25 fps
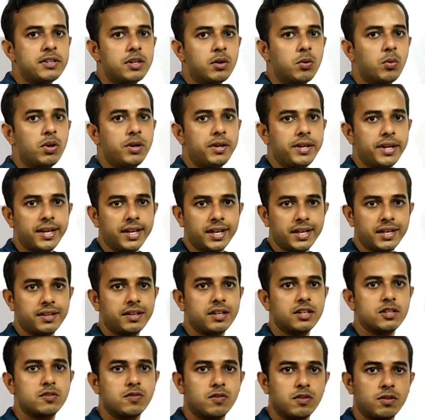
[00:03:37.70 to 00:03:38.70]
will take
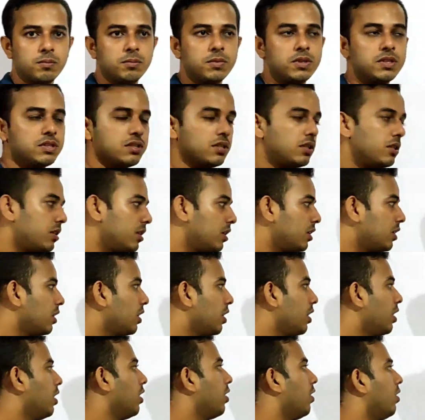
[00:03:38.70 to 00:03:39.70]
interest from me, isn't it?
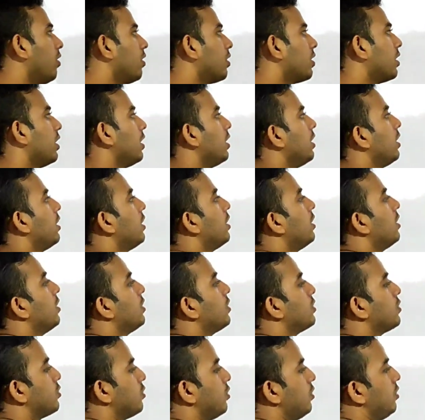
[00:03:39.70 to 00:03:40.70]
Okay,
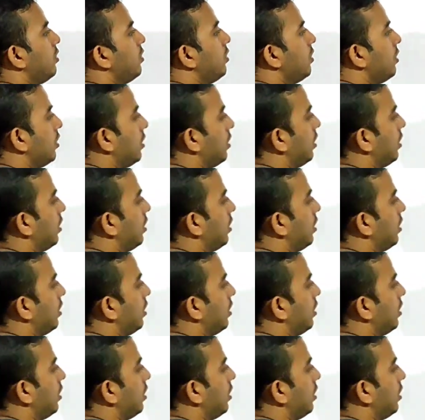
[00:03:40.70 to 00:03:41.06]
so